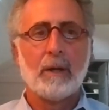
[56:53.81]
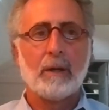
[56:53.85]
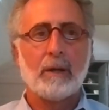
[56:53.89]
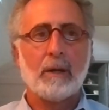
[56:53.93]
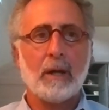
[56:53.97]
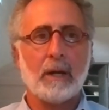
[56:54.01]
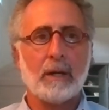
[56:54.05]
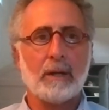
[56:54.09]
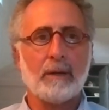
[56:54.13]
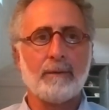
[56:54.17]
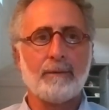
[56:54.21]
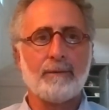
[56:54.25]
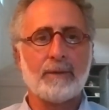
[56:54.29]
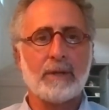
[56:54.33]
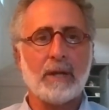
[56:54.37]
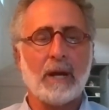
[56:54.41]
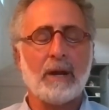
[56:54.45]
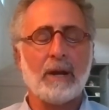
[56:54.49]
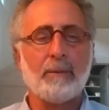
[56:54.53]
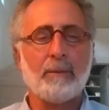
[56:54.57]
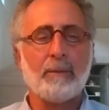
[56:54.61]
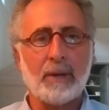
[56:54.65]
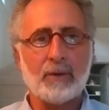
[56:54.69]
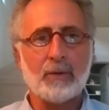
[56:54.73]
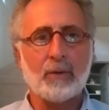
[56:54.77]
kind of
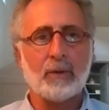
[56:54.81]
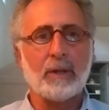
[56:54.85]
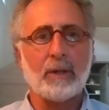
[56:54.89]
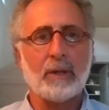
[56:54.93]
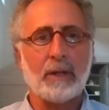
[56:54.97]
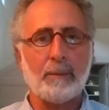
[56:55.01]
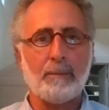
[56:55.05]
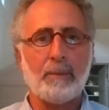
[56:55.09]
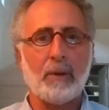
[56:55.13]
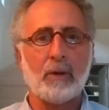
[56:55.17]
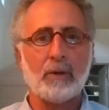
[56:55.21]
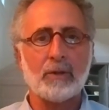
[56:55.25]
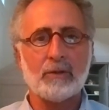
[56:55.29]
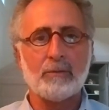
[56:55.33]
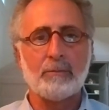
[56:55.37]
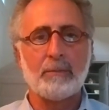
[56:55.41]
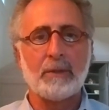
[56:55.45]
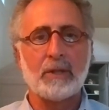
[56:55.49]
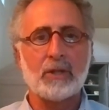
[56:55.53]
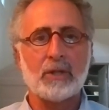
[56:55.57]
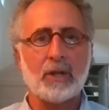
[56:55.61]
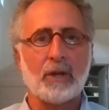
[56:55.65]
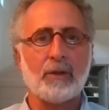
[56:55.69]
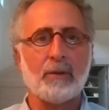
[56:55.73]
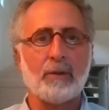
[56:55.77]
diametrically opposed from
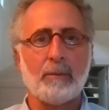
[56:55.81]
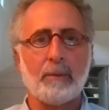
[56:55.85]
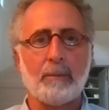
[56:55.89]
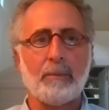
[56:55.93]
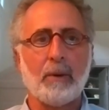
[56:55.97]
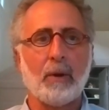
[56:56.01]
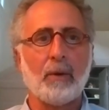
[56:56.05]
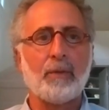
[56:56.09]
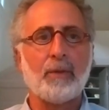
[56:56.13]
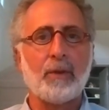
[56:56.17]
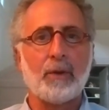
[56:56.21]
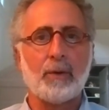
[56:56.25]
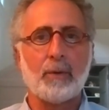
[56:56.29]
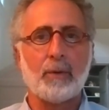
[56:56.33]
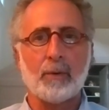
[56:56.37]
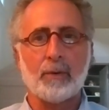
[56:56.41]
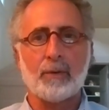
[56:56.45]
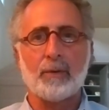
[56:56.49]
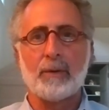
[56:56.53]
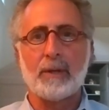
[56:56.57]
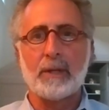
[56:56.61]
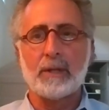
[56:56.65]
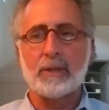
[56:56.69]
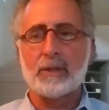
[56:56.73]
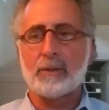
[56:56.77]
each other, with both in
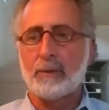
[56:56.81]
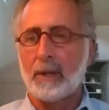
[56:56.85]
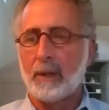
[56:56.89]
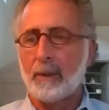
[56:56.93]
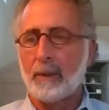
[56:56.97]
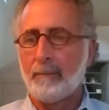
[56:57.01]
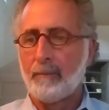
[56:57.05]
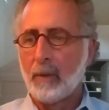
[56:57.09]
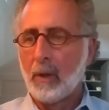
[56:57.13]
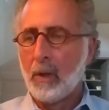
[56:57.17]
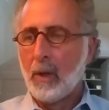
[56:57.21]
northern Israel.